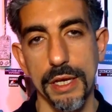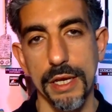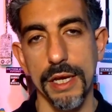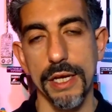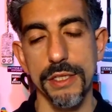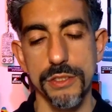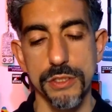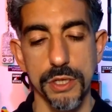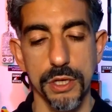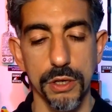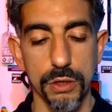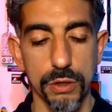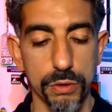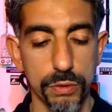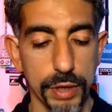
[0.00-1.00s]
And
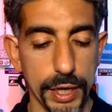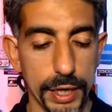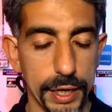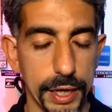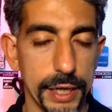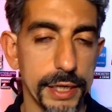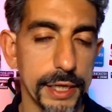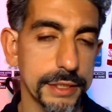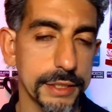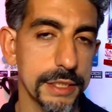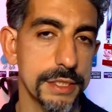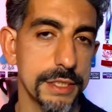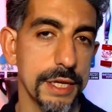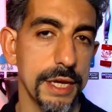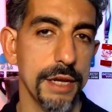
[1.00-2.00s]
so I like to
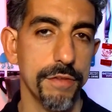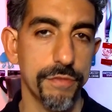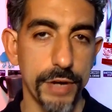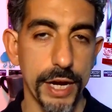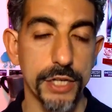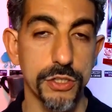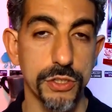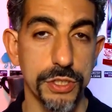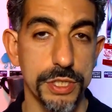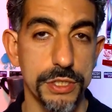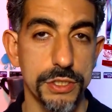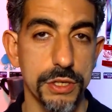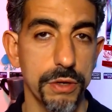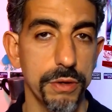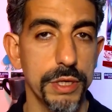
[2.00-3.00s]
say fractional
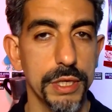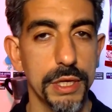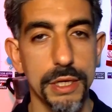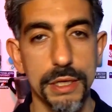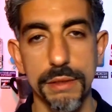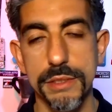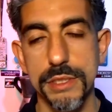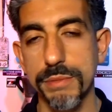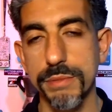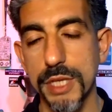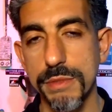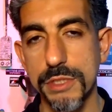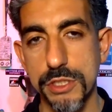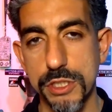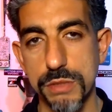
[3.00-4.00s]
CISO.
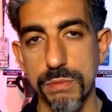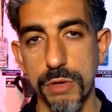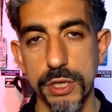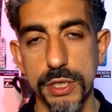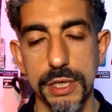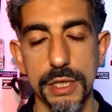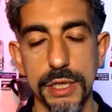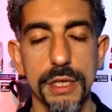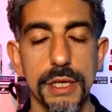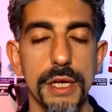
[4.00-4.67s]
Sometimes it's just marketing.